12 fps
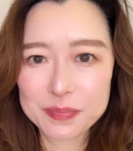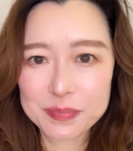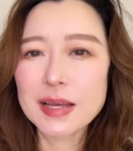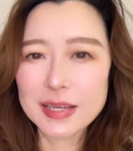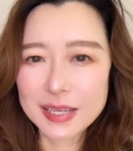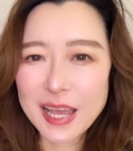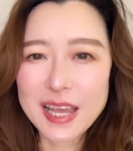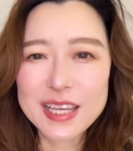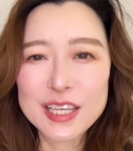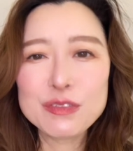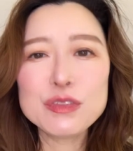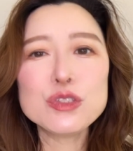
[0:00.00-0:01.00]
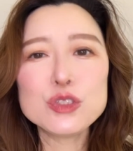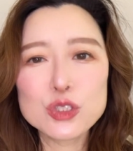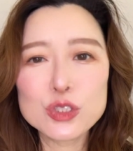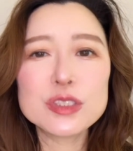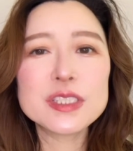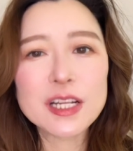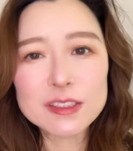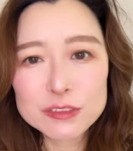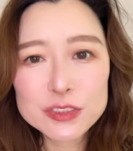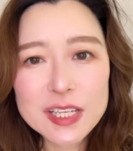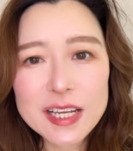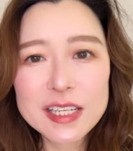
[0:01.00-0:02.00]
Again, if you choose
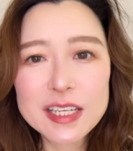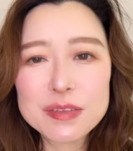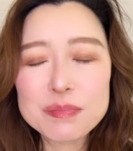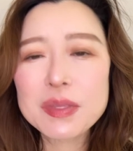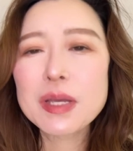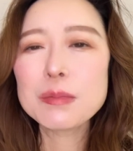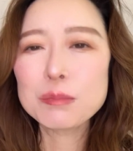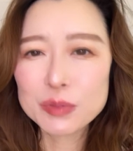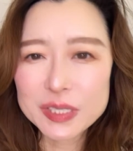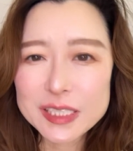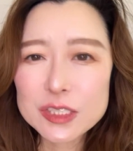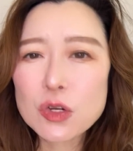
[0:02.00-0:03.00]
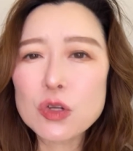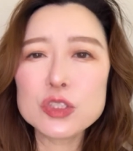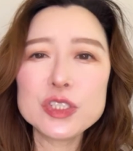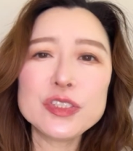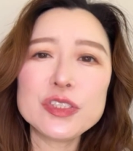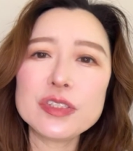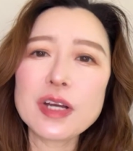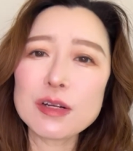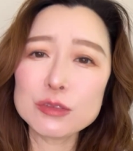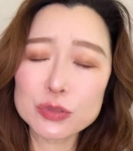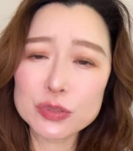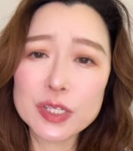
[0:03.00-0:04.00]
self-study, please consider how
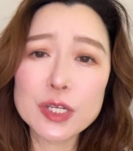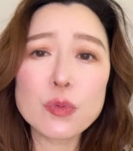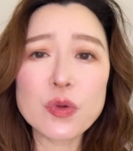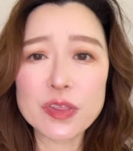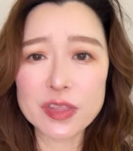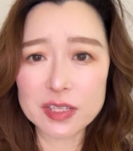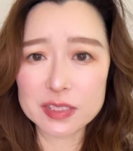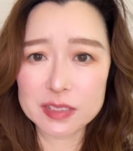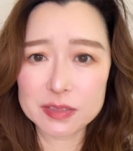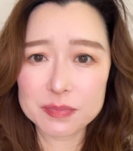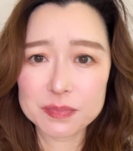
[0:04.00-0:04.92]
to deal with this.